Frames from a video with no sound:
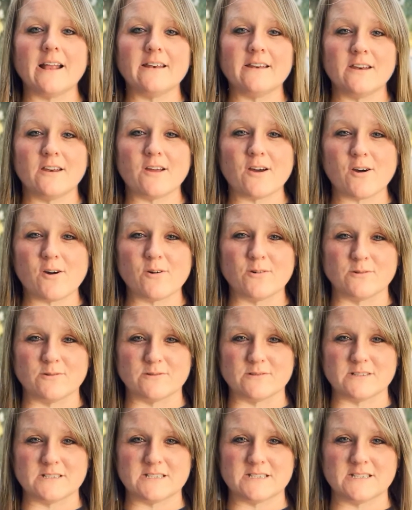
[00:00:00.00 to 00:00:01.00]

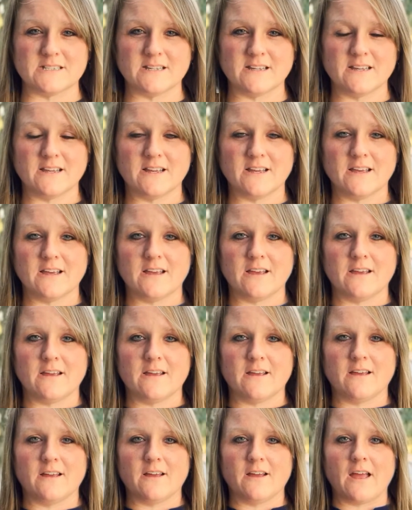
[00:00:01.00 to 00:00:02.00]
knows
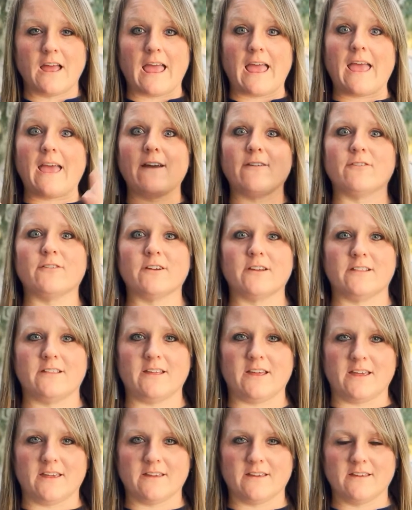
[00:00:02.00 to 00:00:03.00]

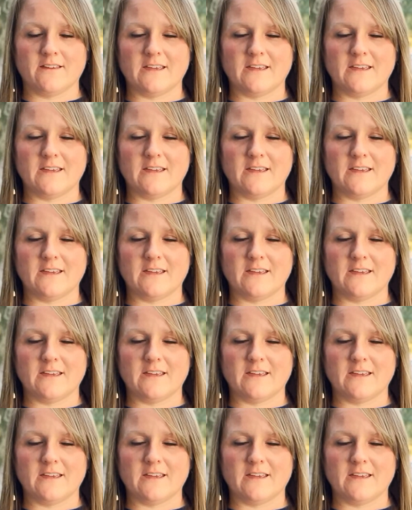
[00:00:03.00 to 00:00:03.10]
everything.